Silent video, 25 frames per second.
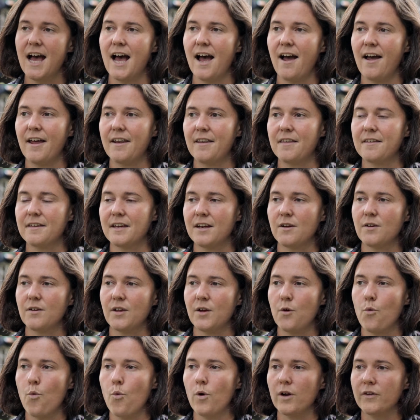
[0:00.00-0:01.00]
and think
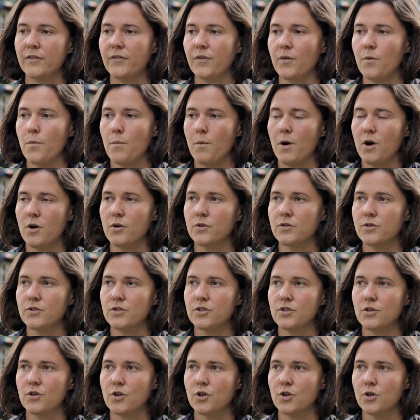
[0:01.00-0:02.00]
like what's the
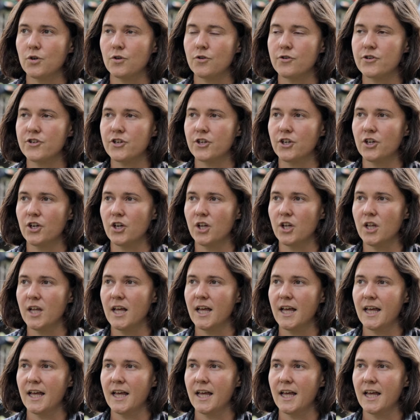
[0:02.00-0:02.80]
most crucial